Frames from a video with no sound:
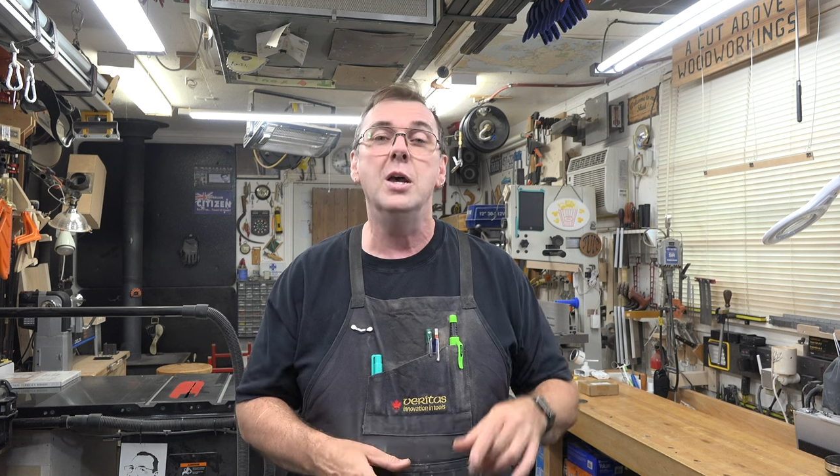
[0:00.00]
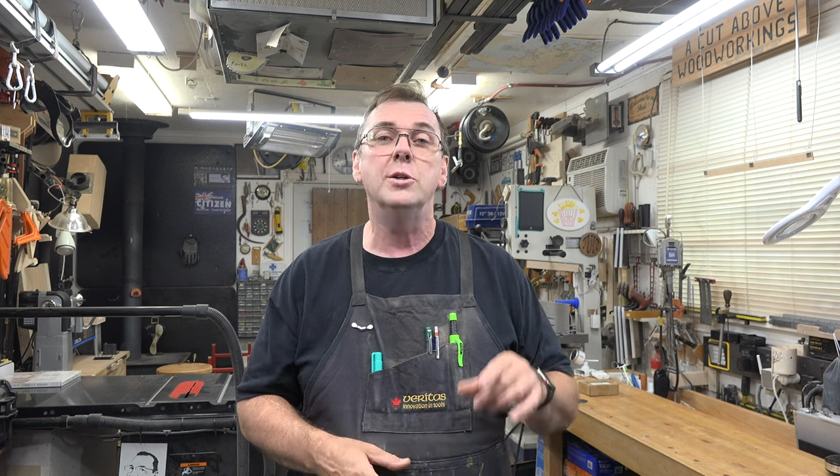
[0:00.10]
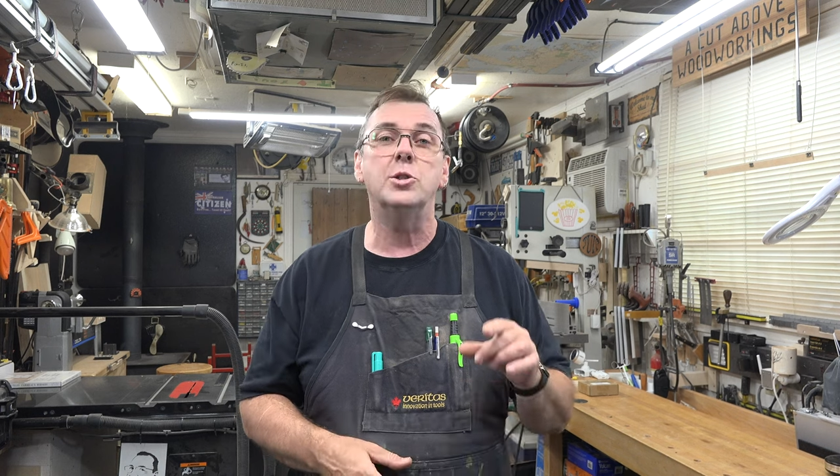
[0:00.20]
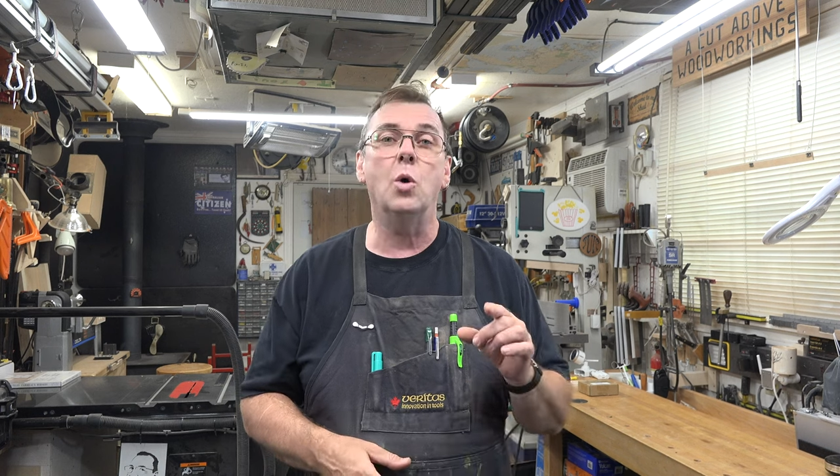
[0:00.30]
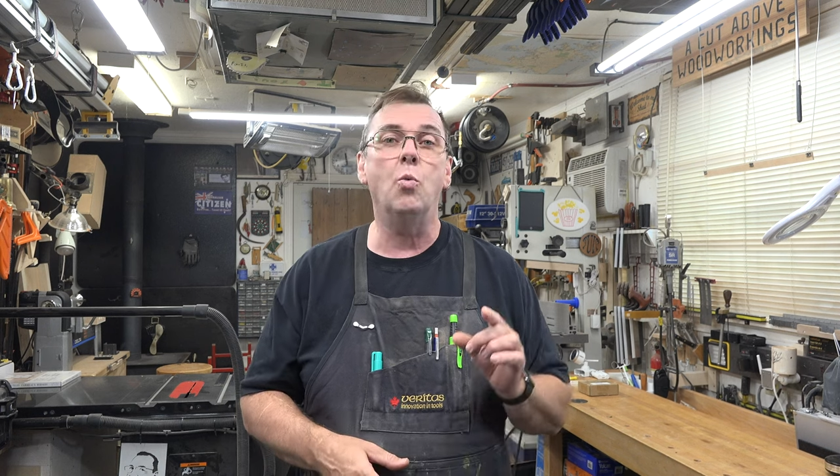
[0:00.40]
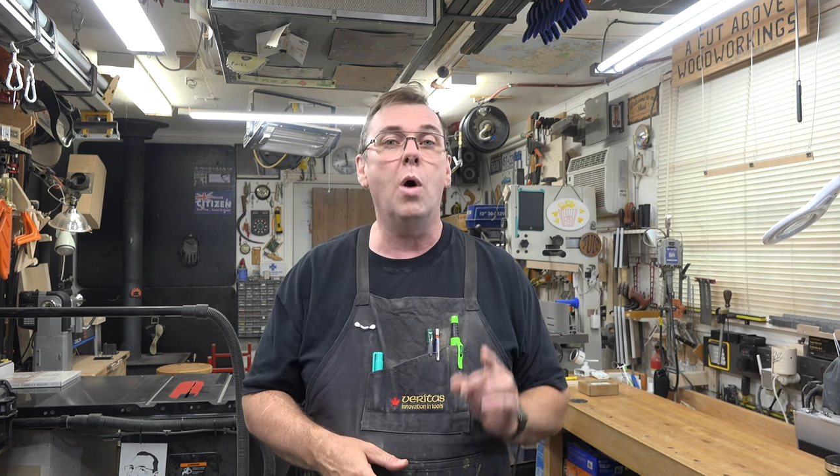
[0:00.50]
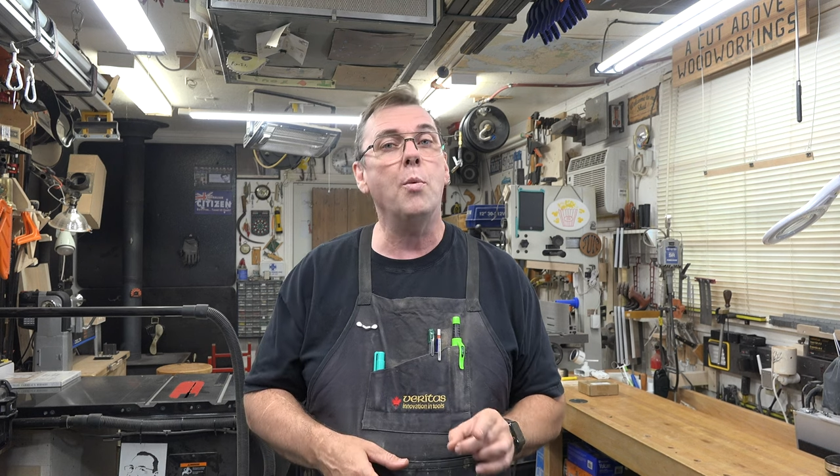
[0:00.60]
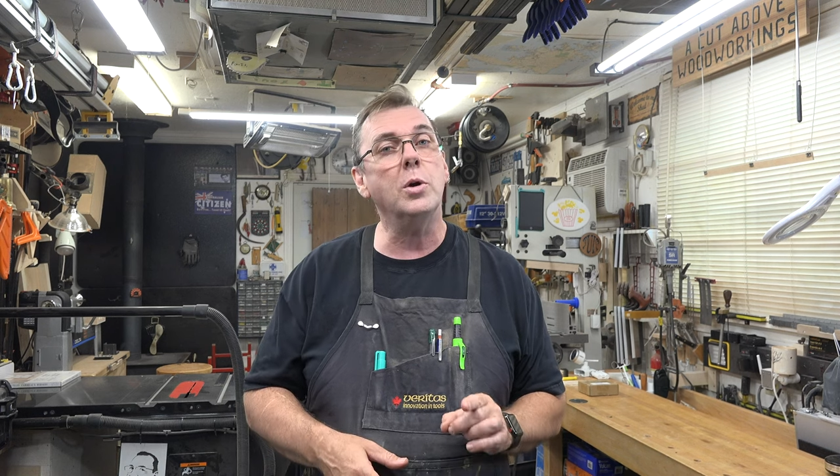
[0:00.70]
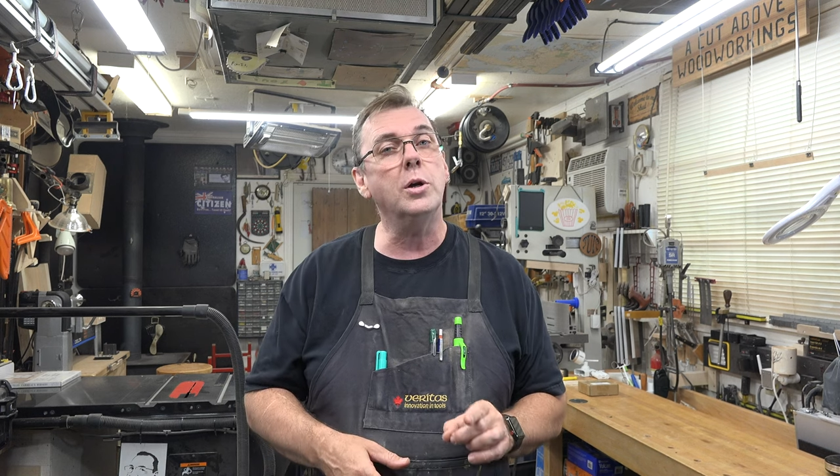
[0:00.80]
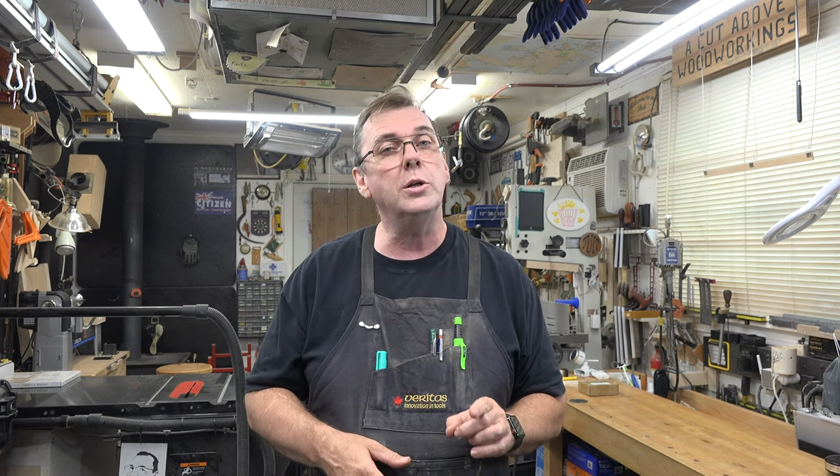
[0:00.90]
So what
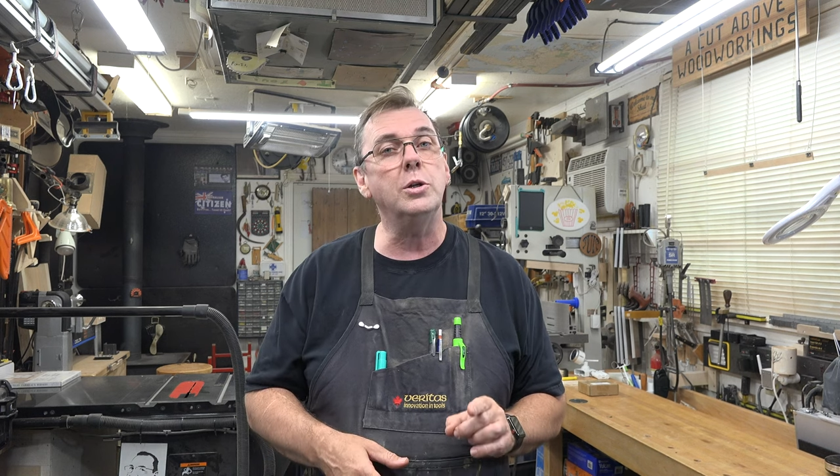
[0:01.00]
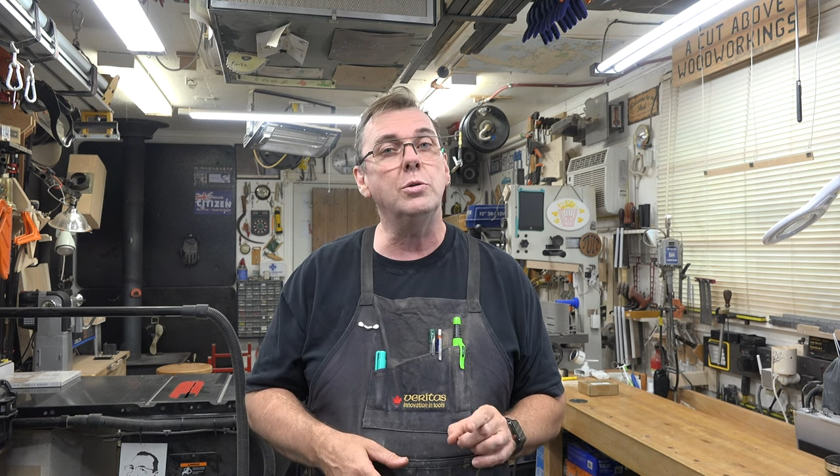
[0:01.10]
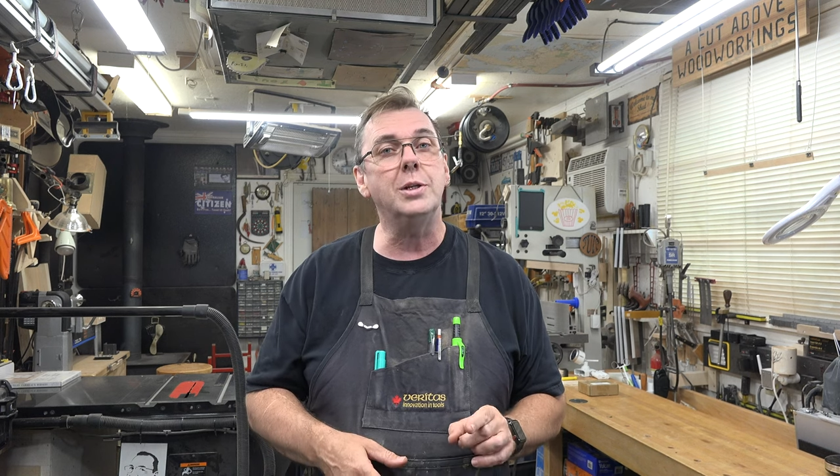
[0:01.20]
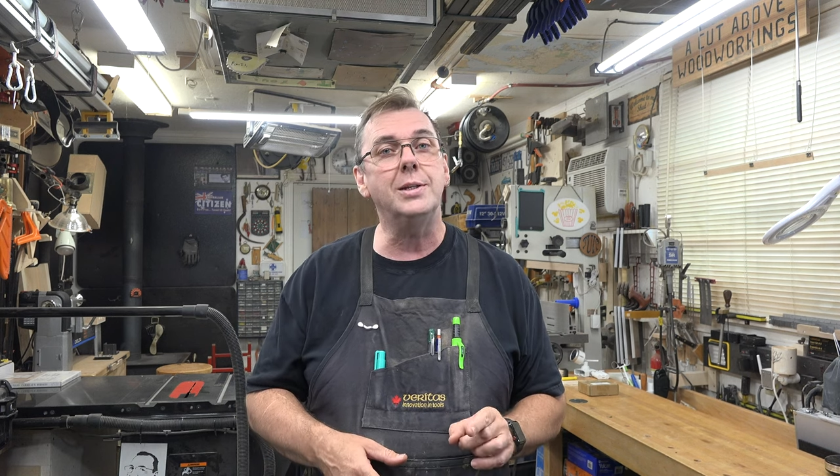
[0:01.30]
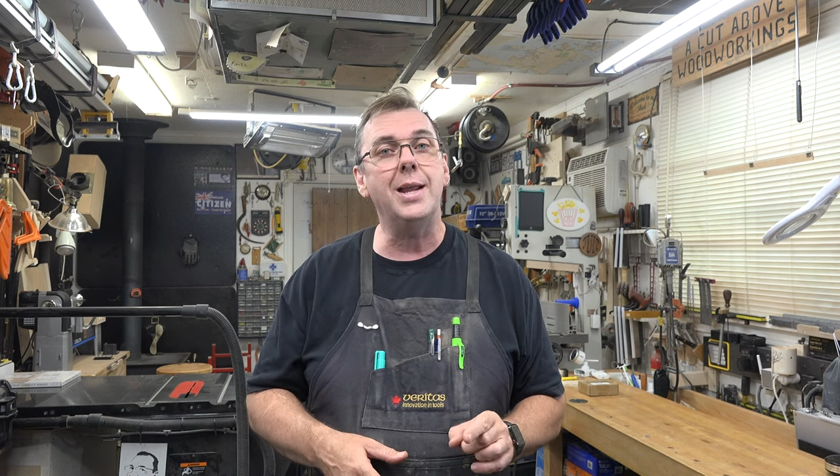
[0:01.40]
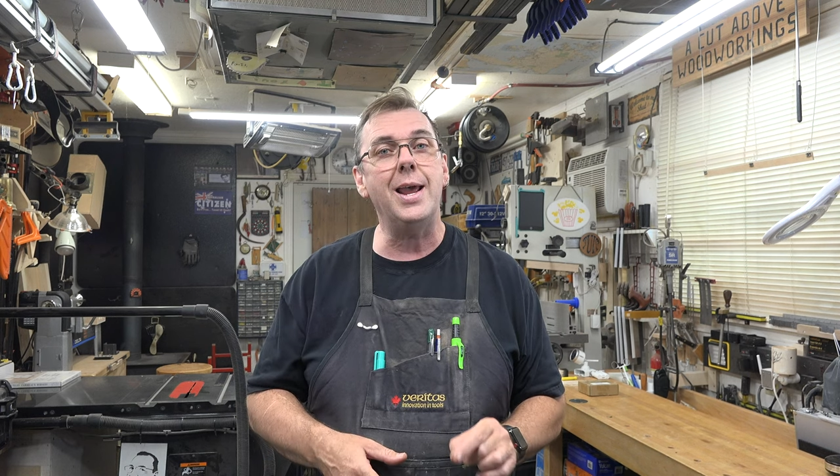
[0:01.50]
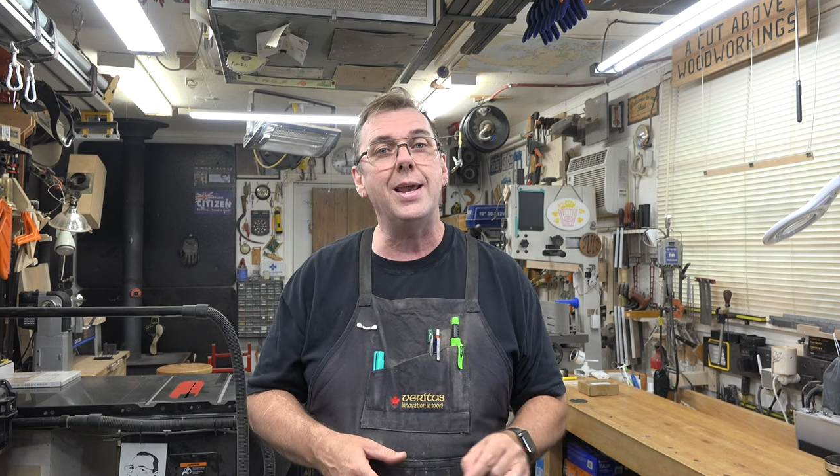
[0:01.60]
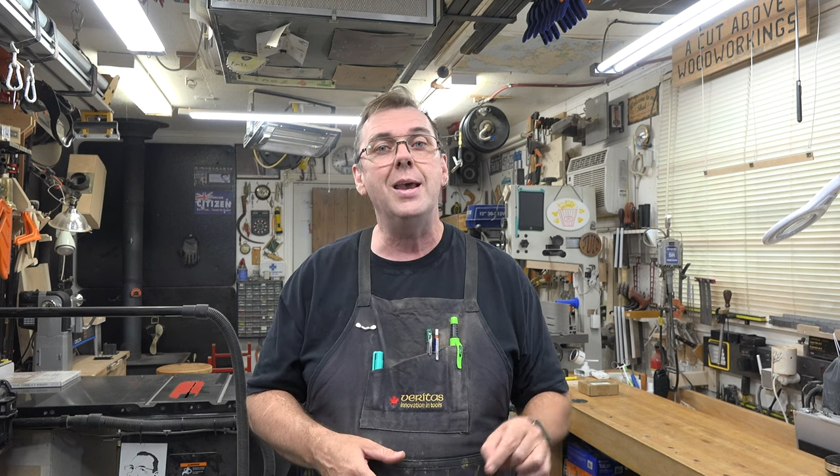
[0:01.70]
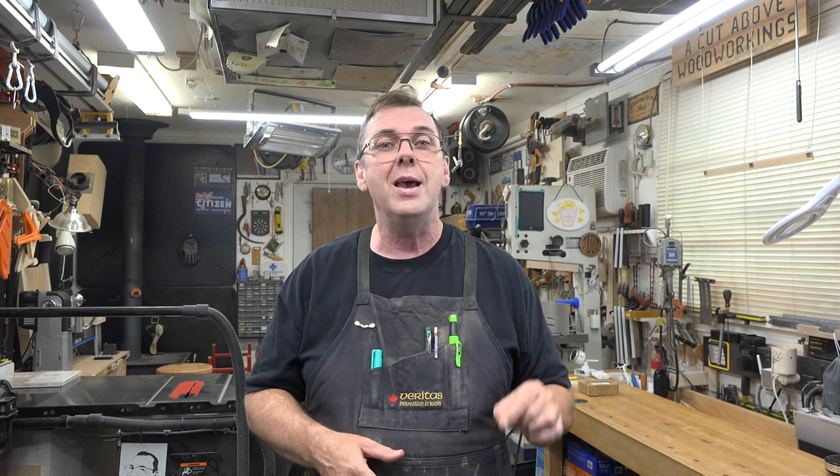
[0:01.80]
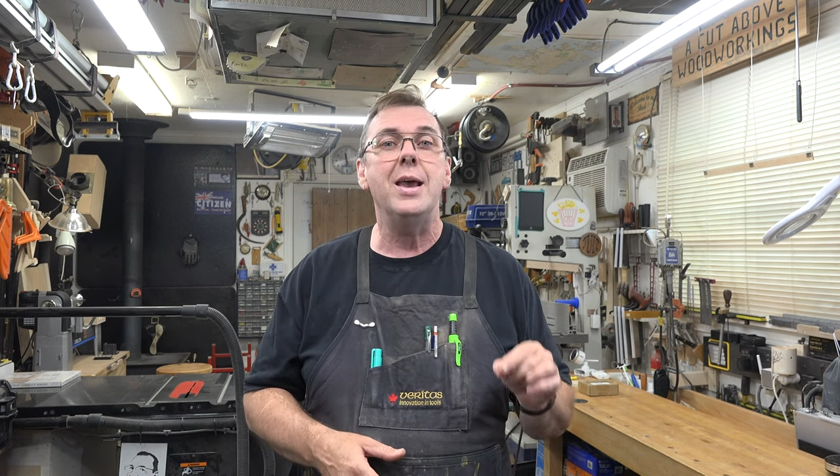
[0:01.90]
we're going to do today